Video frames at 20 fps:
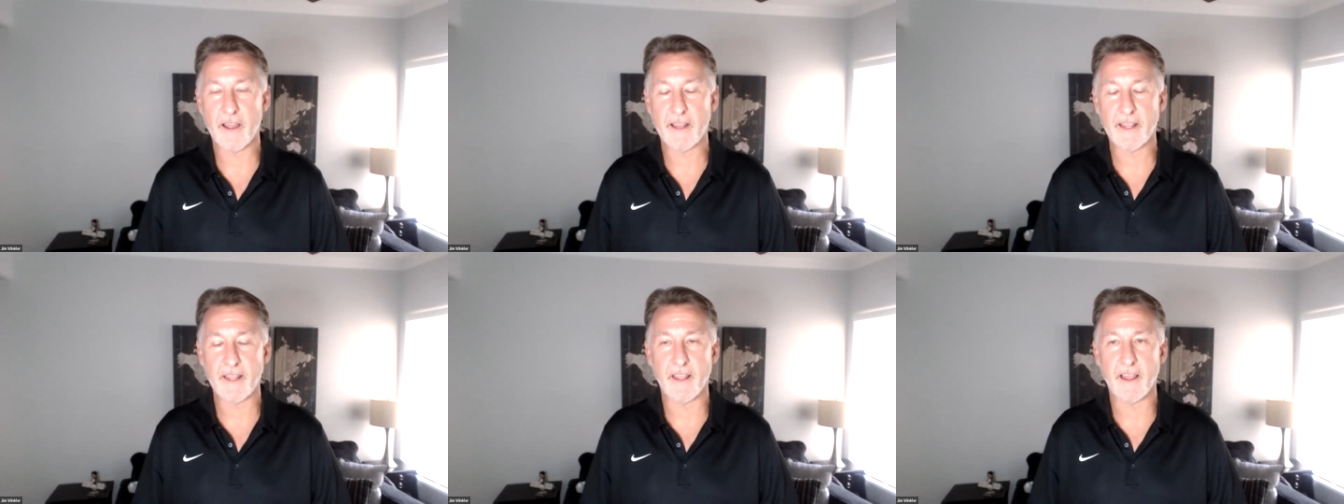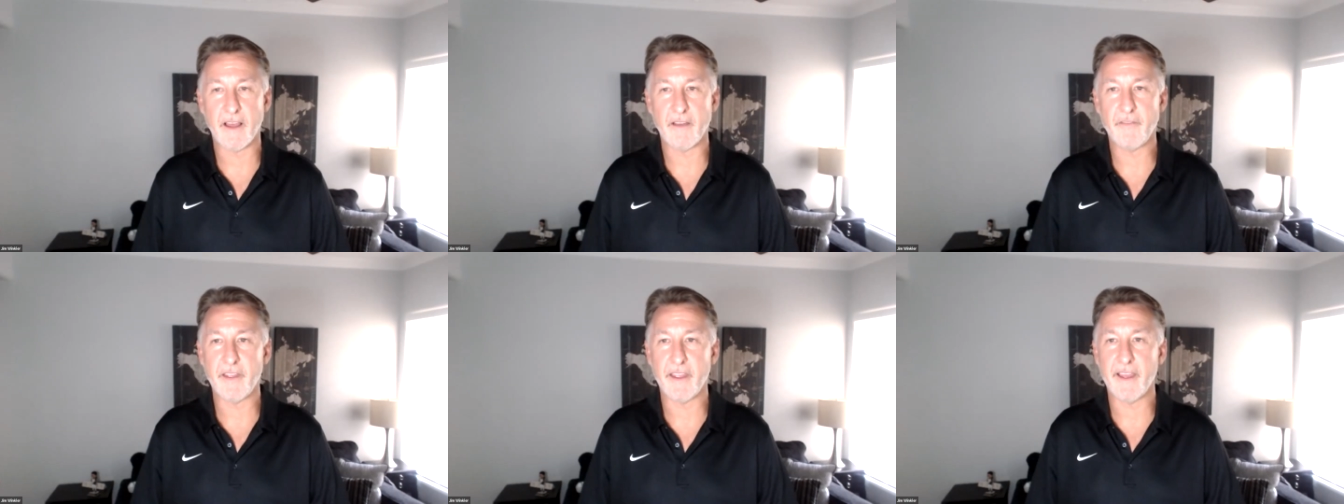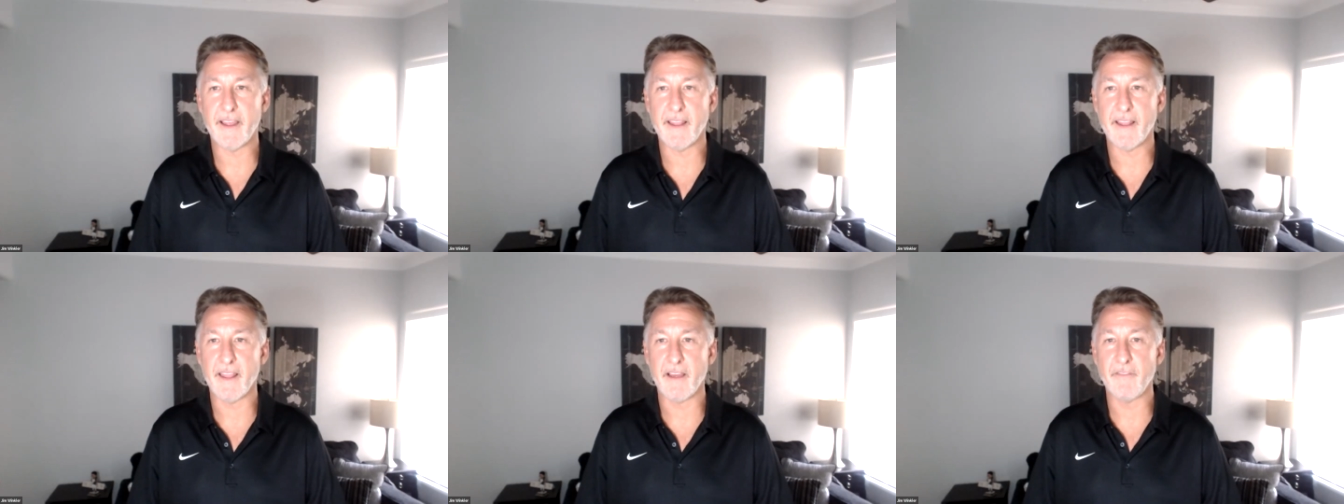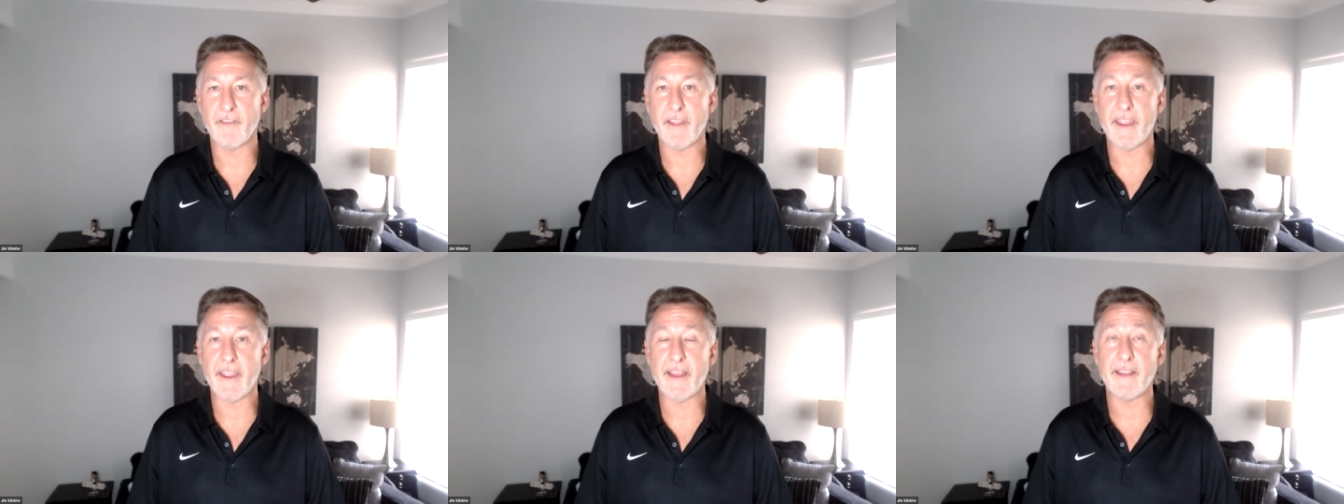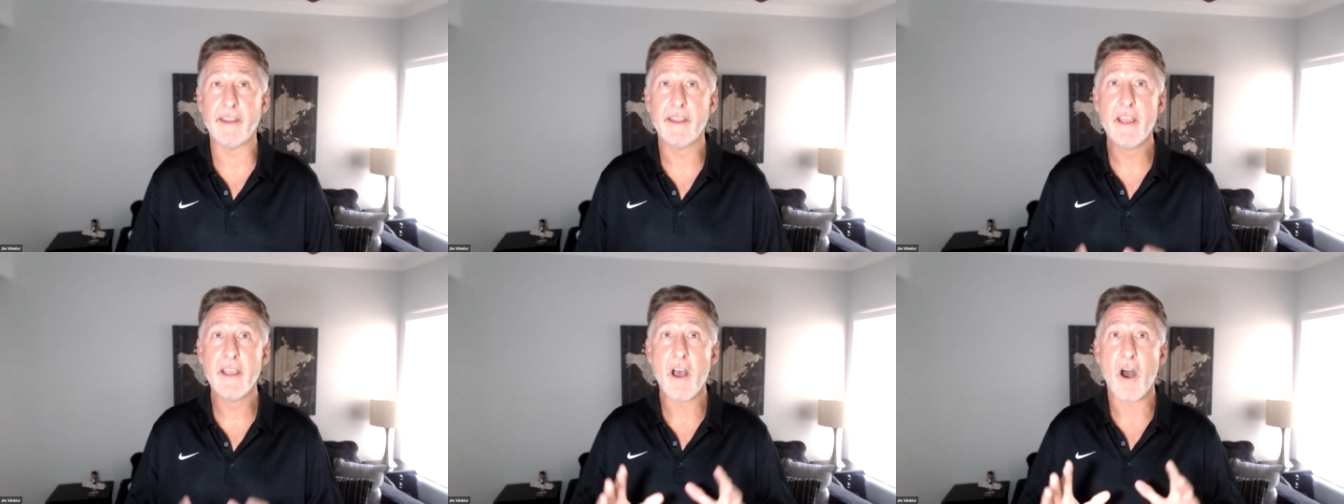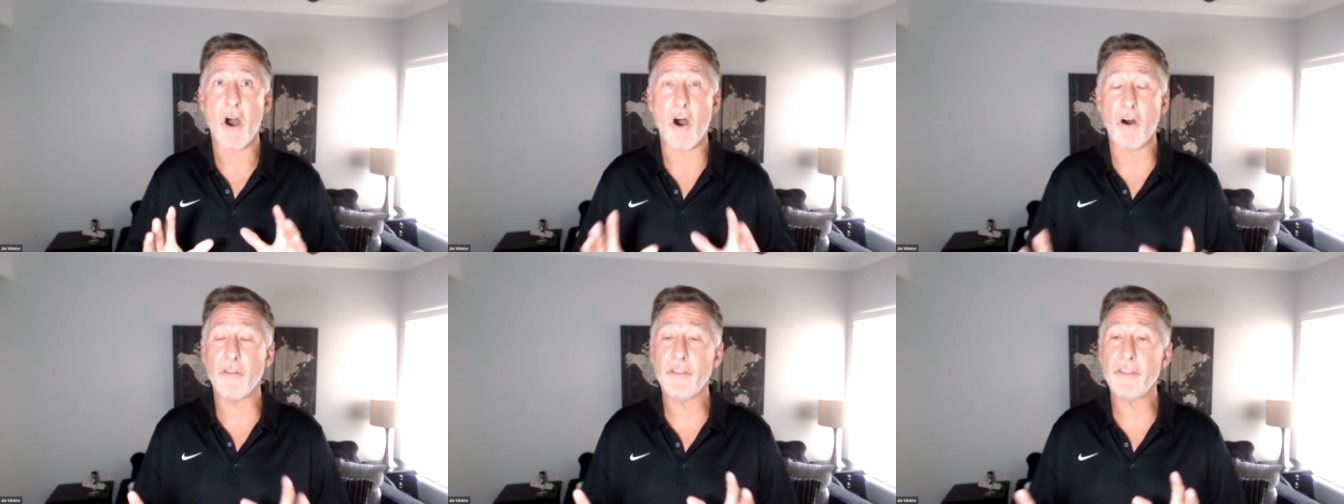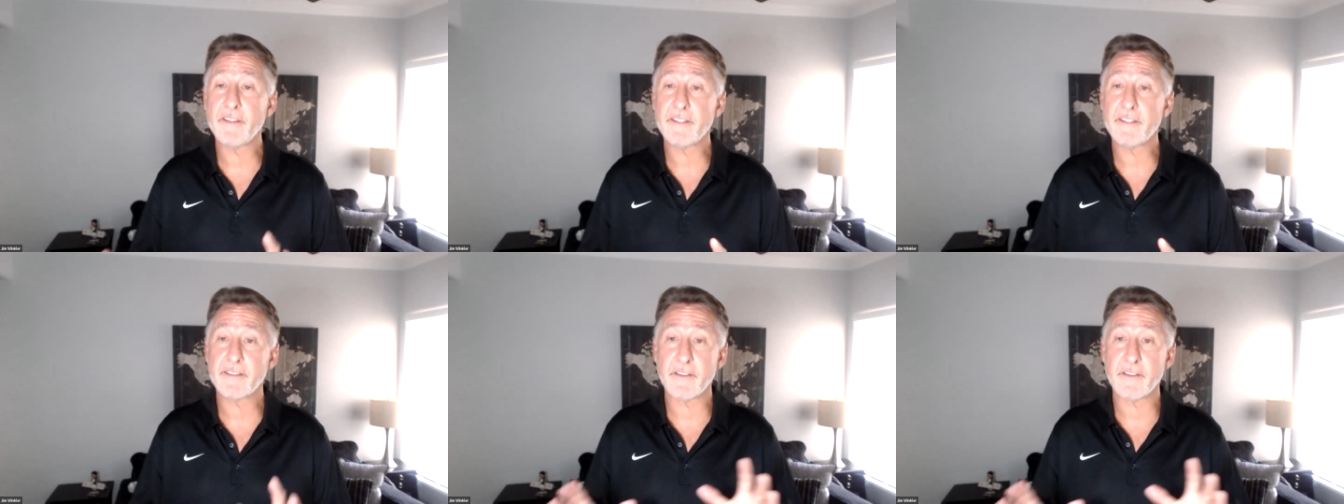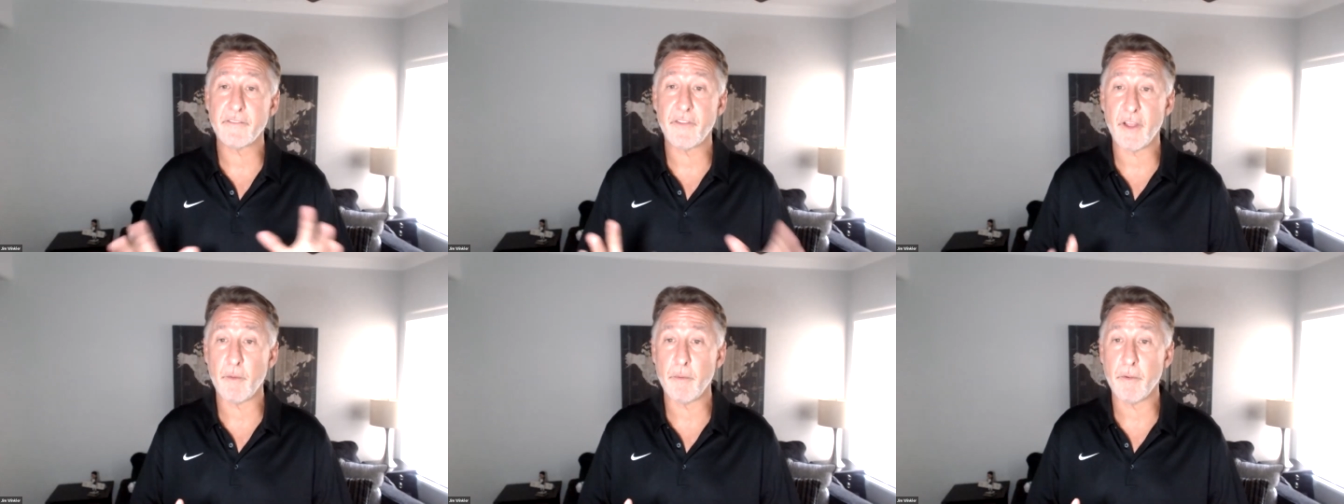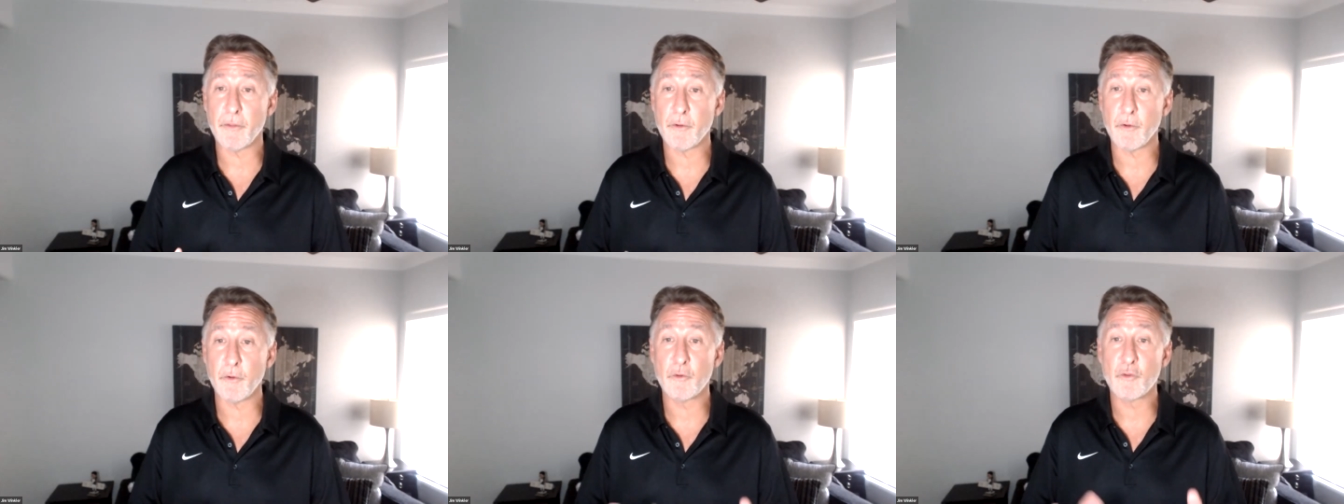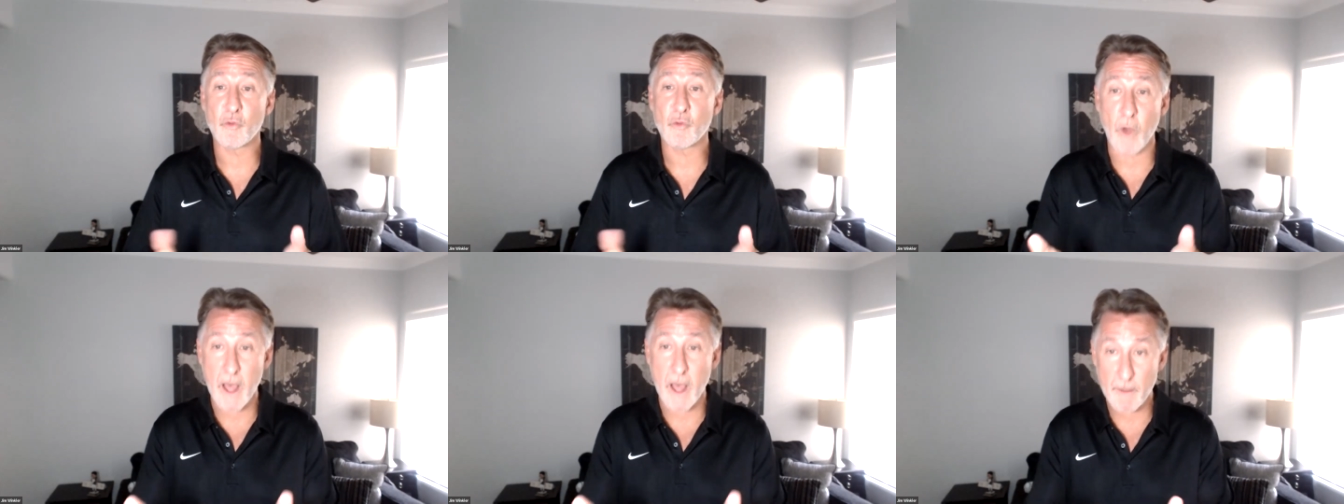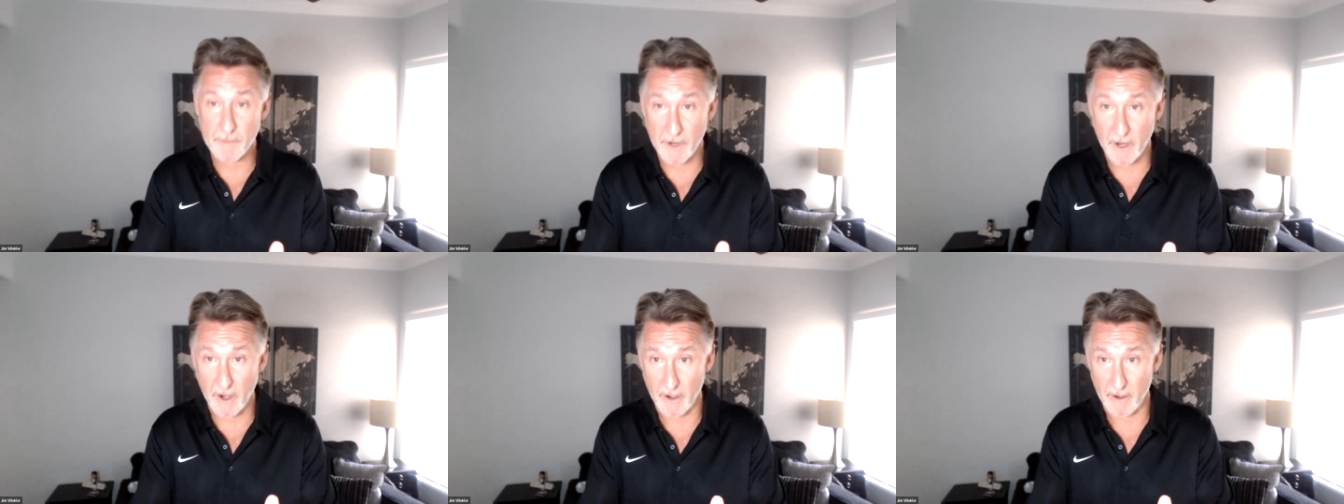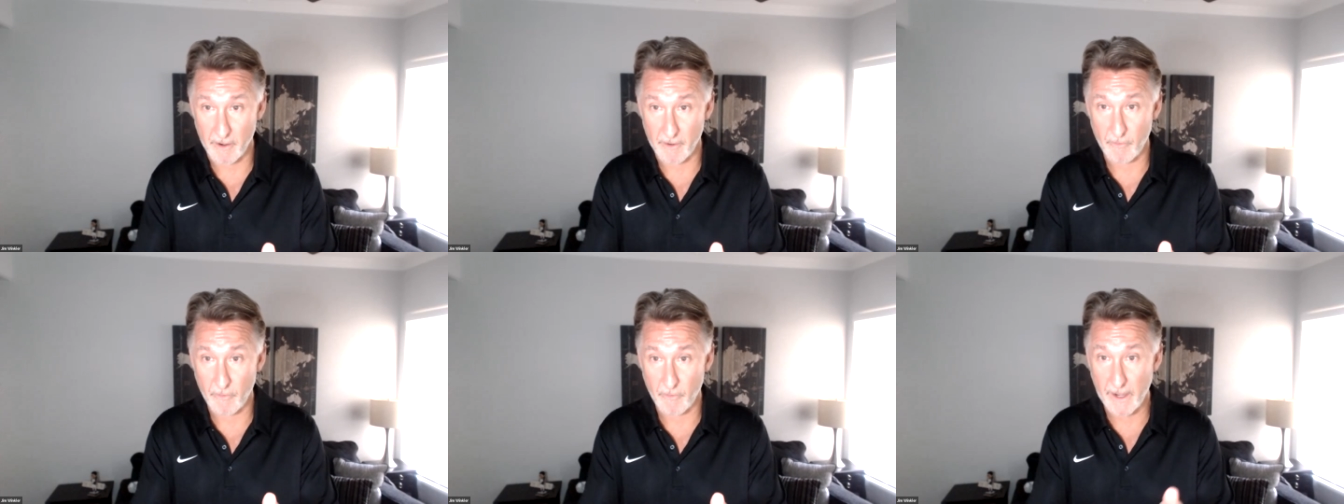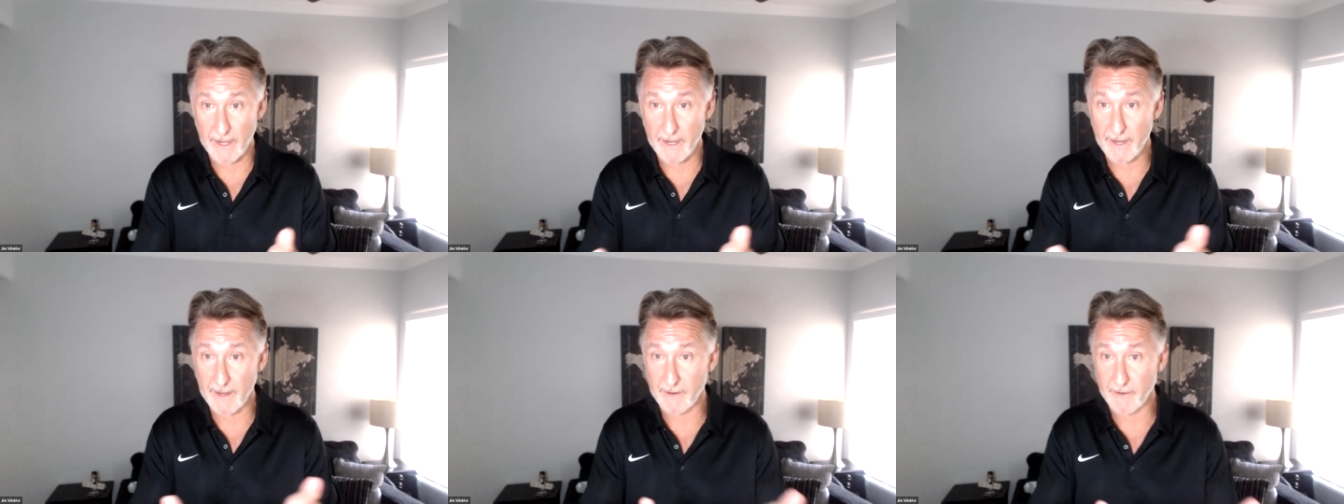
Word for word: I love it. I love it. And all this is available through Swap Card, right?